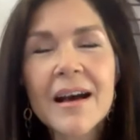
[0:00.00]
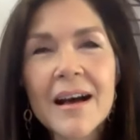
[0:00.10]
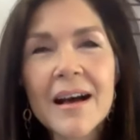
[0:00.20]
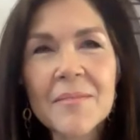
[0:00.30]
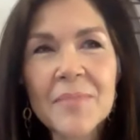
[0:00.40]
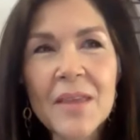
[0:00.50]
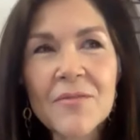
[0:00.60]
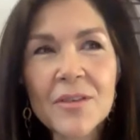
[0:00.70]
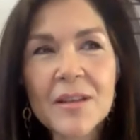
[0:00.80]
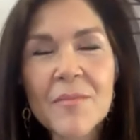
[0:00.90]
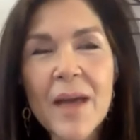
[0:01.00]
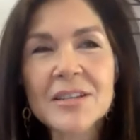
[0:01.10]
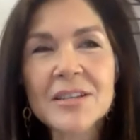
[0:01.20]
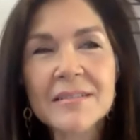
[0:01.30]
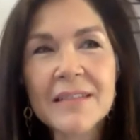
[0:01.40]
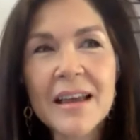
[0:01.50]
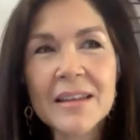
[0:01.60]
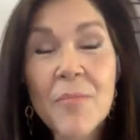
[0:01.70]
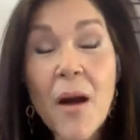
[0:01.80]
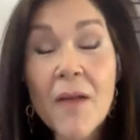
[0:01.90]
um, if you can imagine, an
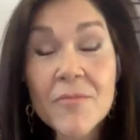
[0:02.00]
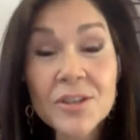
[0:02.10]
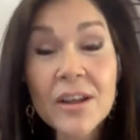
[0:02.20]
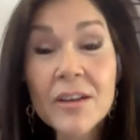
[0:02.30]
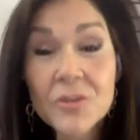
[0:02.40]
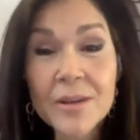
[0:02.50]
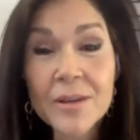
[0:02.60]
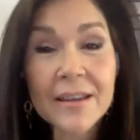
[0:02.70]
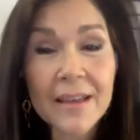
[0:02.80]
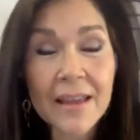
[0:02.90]
impoverished country